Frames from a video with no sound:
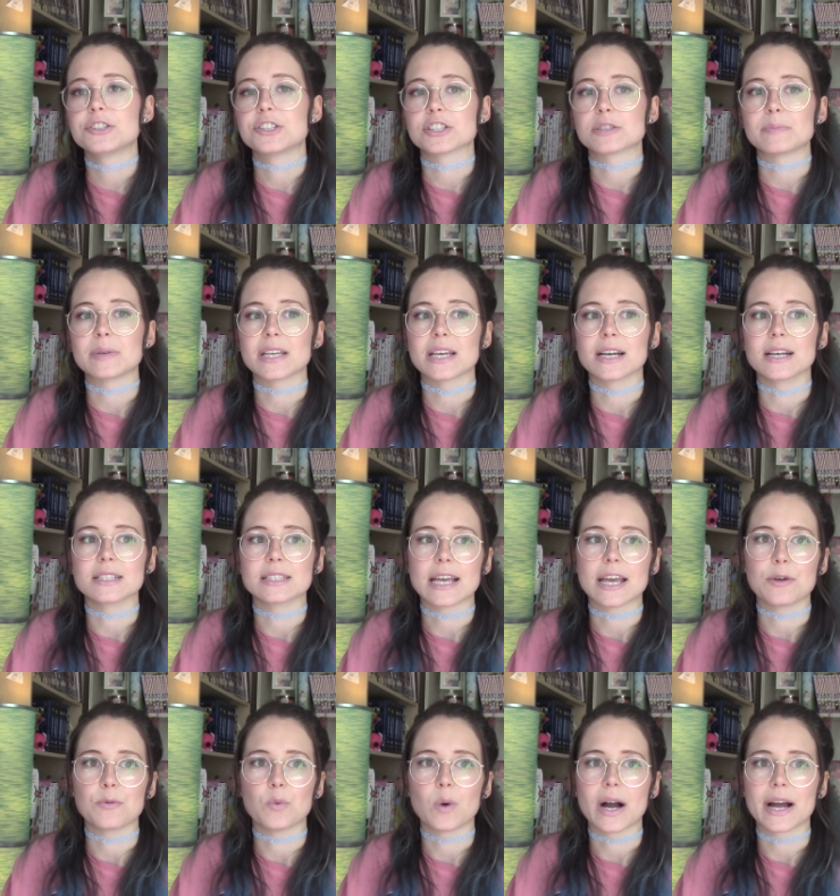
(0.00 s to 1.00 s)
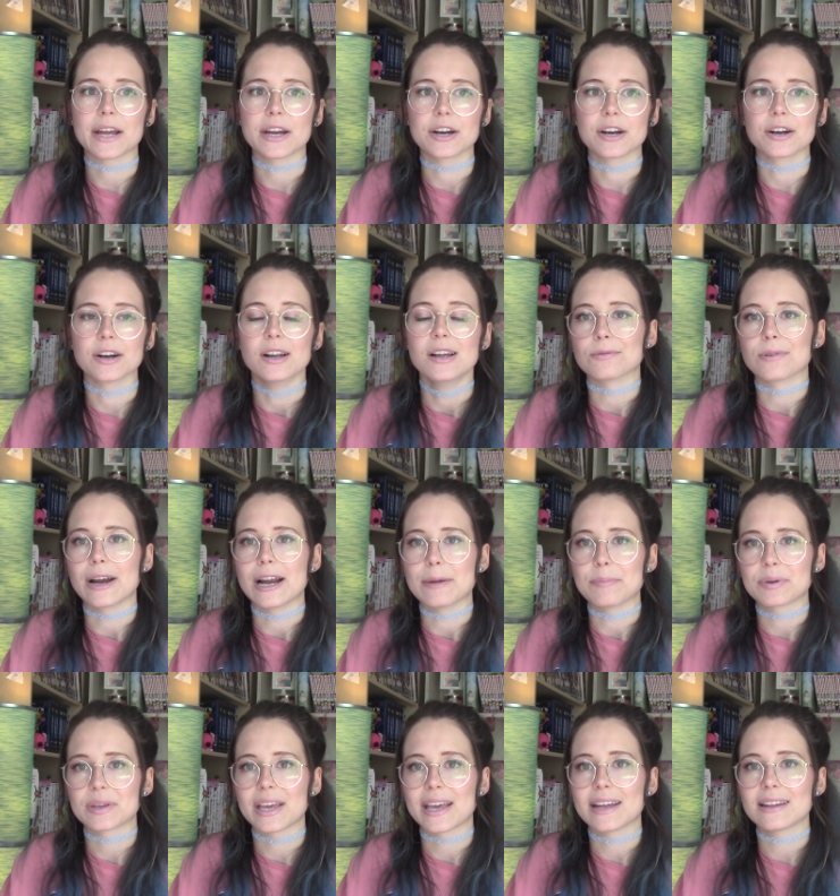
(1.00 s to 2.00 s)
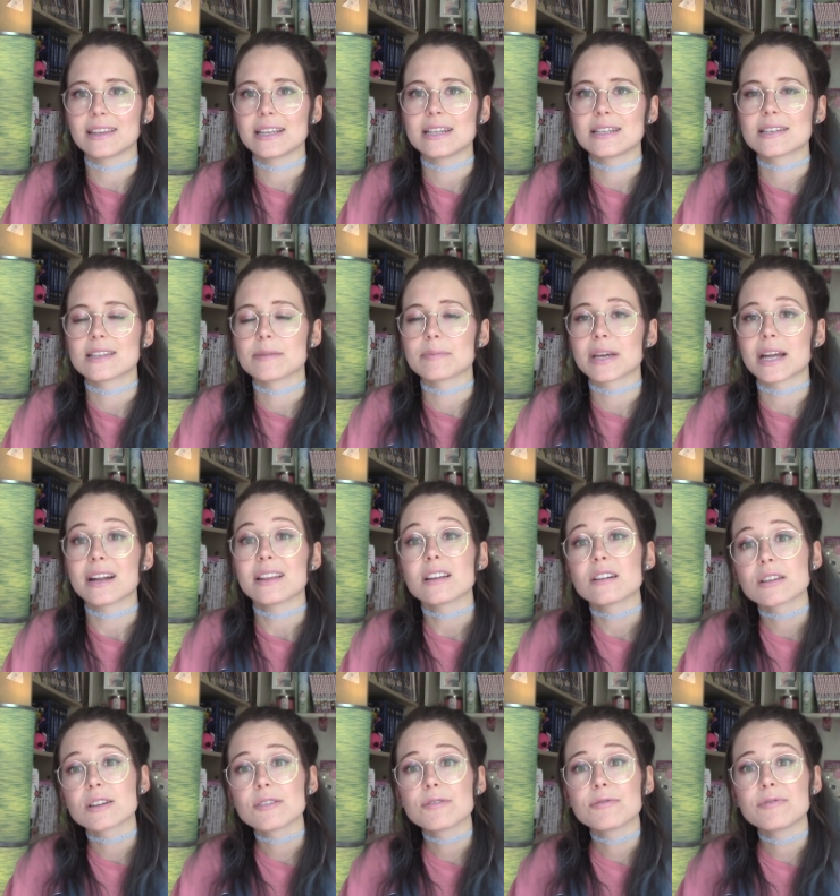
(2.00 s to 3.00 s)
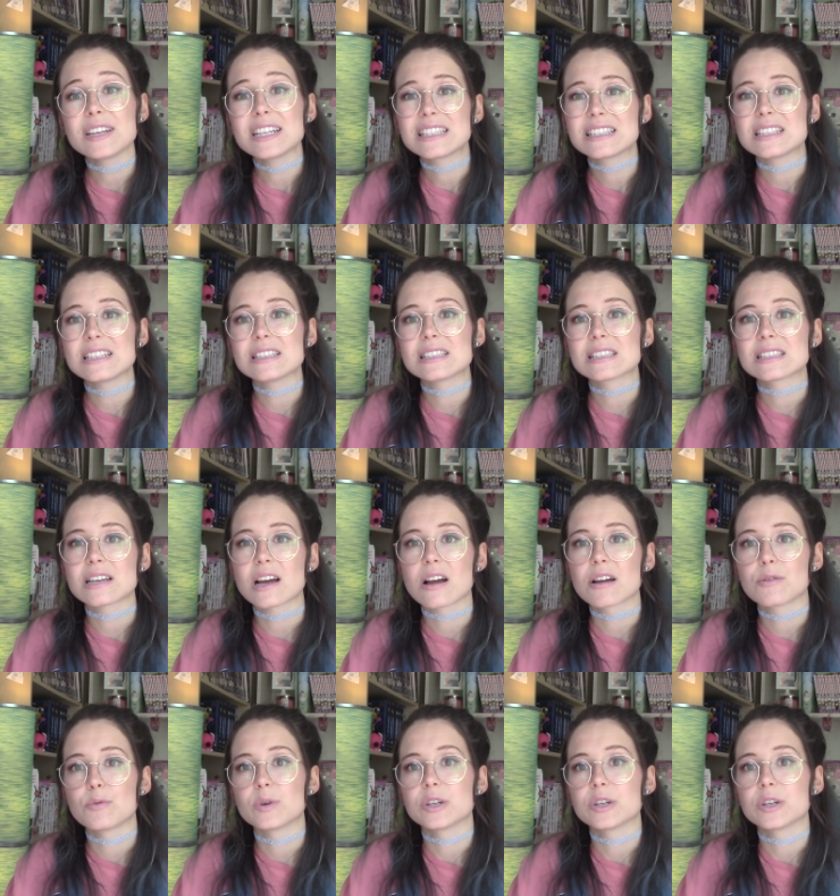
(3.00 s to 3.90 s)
just because a wire ramp can lead to them getting their little feetsies stuck,